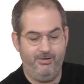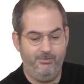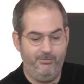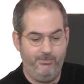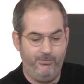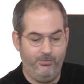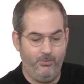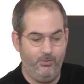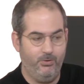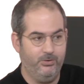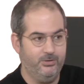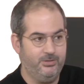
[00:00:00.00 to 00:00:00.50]

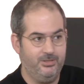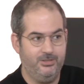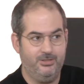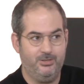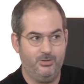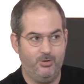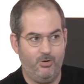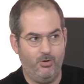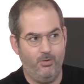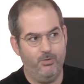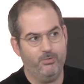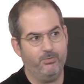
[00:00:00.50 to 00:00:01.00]
enforces
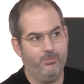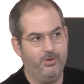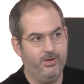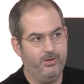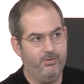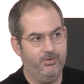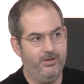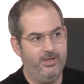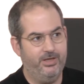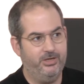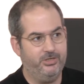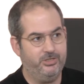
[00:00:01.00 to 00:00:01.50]
its own
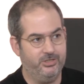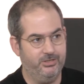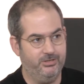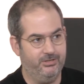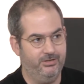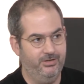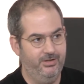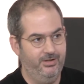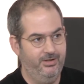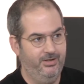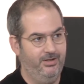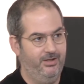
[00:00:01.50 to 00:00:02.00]
regulation.
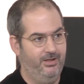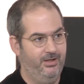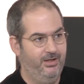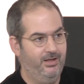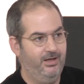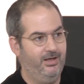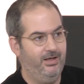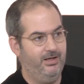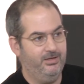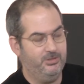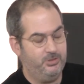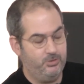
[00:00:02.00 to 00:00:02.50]

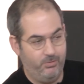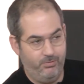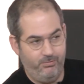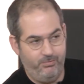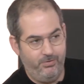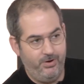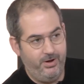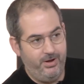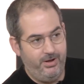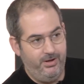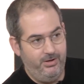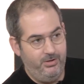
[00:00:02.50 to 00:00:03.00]
So a
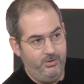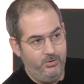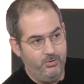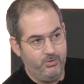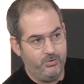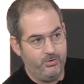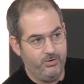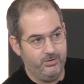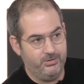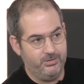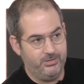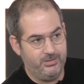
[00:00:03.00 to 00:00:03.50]
very new
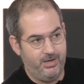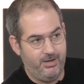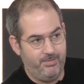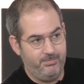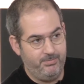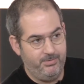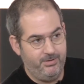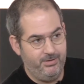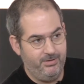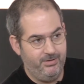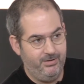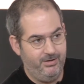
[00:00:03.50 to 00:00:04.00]

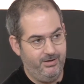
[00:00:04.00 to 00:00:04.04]
concept.